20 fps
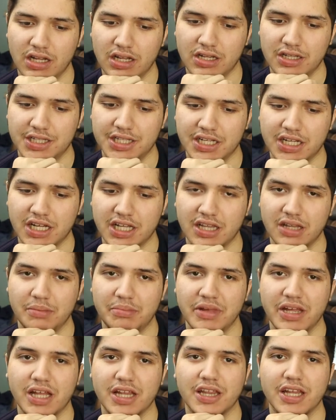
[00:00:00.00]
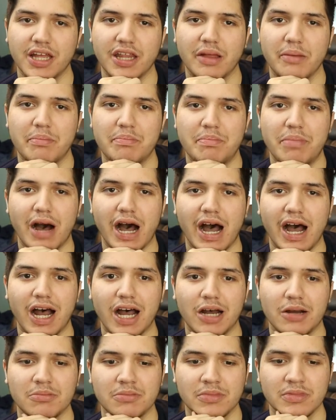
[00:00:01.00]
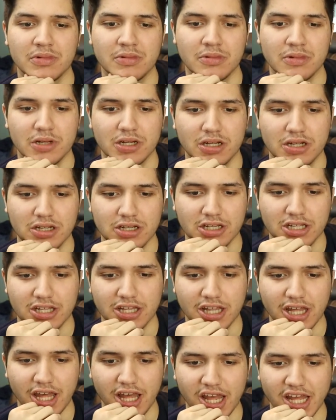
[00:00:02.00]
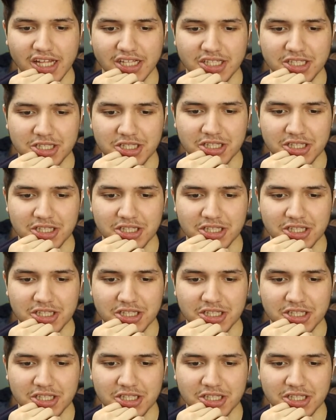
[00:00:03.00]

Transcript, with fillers: Is there gonna be another bomb case?